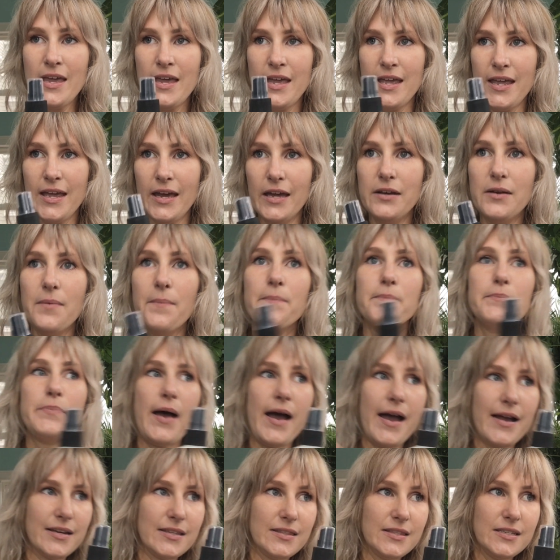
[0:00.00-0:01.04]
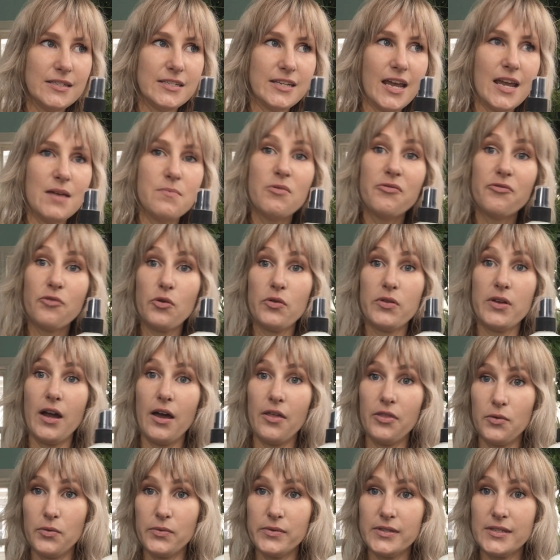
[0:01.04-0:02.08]
And back in the day, before the
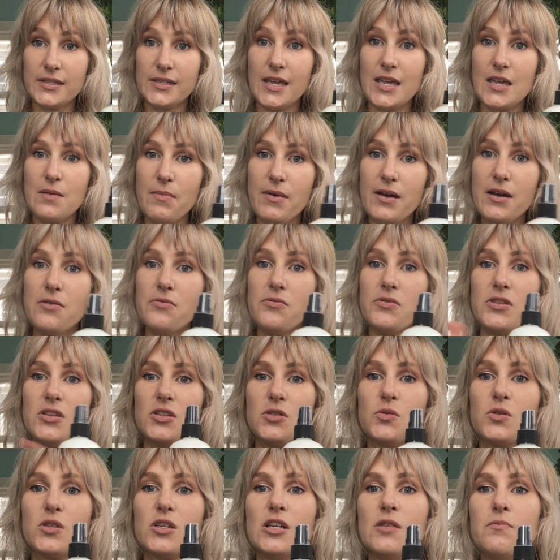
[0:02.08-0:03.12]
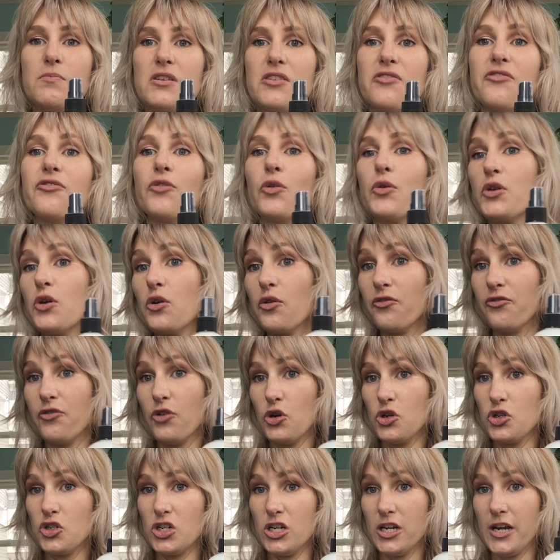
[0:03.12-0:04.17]
other ones came out, this was going to be for your
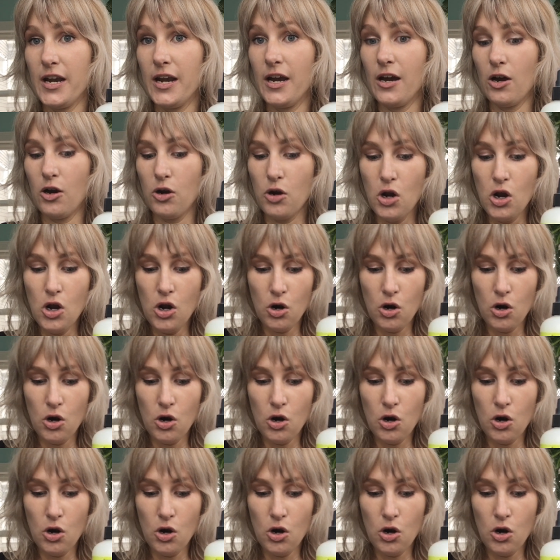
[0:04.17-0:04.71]
virgin hair,